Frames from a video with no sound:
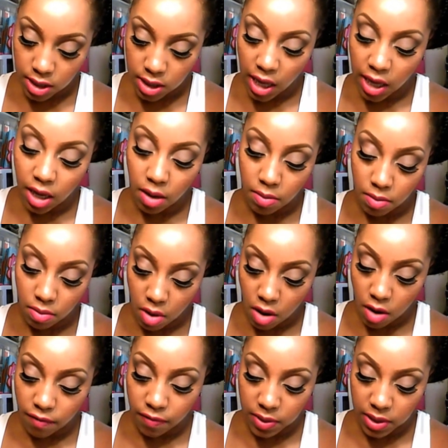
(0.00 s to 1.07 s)
It's like a
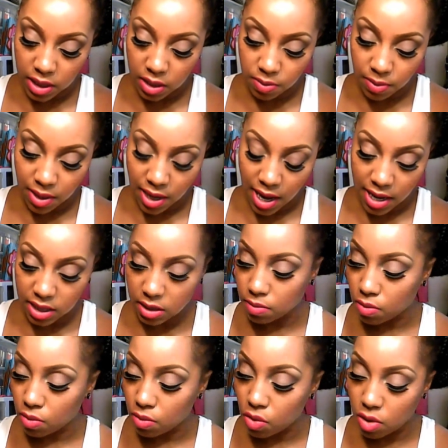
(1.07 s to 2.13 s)
mauve, but this one has
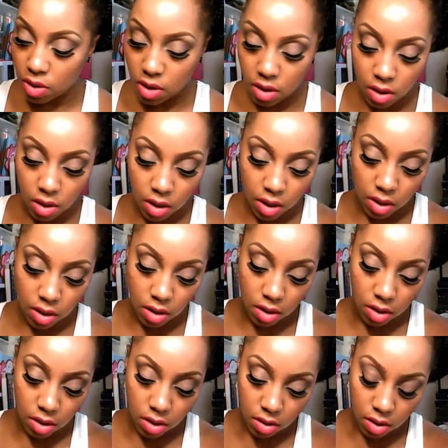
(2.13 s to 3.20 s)
more,
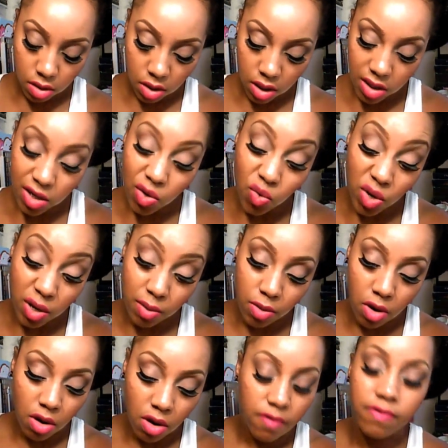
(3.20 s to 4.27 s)
a nudie
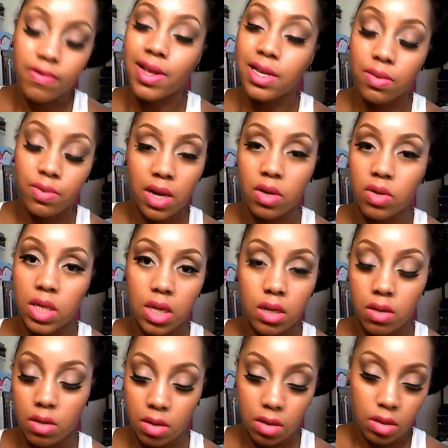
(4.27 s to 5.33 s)
mauve, that's what I'll say.